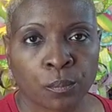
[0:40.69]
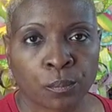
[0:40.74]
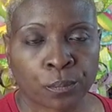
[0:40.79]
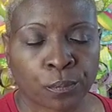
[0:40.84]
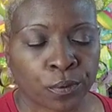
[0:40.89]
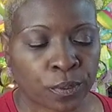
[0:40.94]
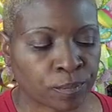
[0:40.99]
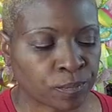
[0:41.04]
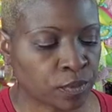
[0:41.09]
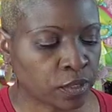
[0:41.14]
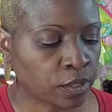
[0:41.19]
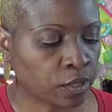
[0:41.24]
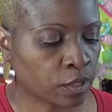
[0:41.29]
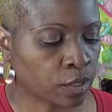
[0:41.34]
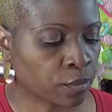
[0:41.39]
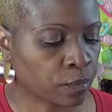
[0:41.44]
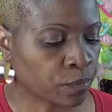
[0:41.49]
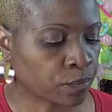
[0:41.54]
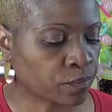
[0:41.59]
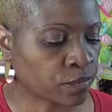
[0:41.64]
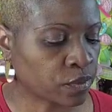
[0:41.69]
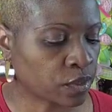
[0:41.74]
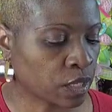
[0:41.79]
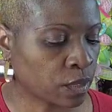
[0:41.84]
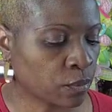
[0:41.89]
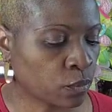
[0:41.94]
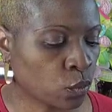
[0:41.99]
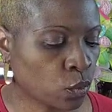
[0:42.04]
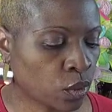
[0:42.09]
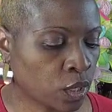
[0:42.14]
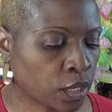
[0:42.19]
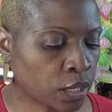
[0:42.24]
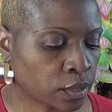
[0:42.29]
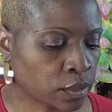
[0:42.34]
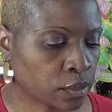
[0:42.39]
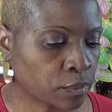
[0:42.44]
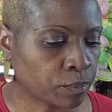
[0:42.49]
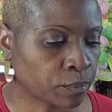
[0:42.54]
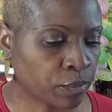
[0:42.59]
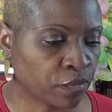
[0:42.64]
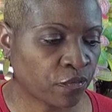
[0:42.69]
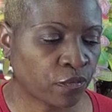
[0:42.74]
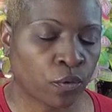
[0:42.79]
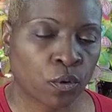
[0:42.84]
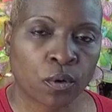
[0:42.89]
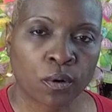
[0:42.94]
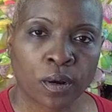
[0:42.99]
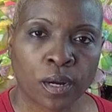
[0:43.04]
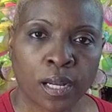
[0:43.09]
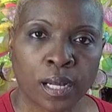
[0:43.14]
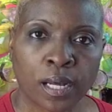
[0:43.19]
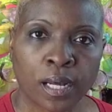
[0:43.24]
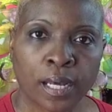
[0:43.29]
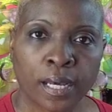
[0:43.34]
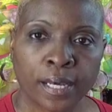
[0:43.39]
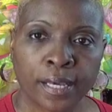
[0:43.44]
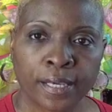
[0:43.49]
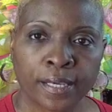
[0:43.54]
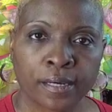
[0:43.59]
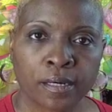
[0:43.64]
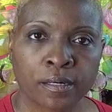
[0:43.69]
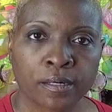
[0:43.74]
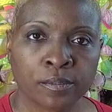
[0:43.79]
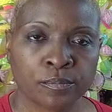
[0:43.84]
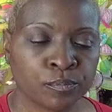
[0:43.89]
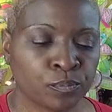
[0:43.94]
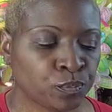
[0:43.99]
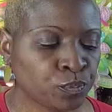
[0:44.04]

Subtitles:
prepped it up somewhat before I